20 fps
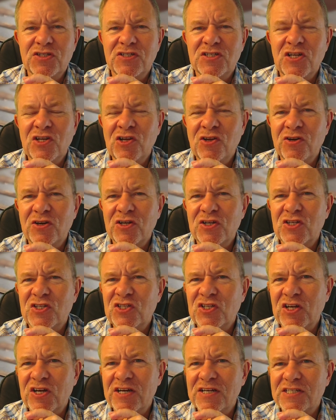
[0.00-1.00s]
looks
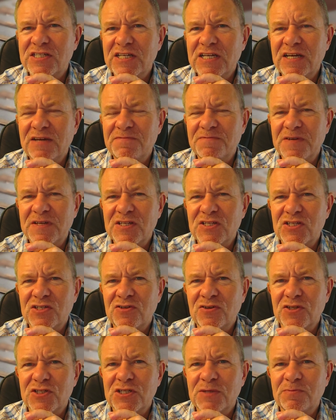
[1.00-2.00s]
dirty, if it's
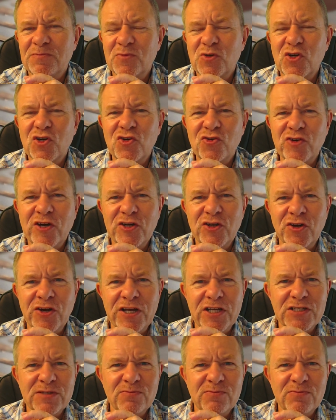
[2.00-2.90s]
got some crud on it,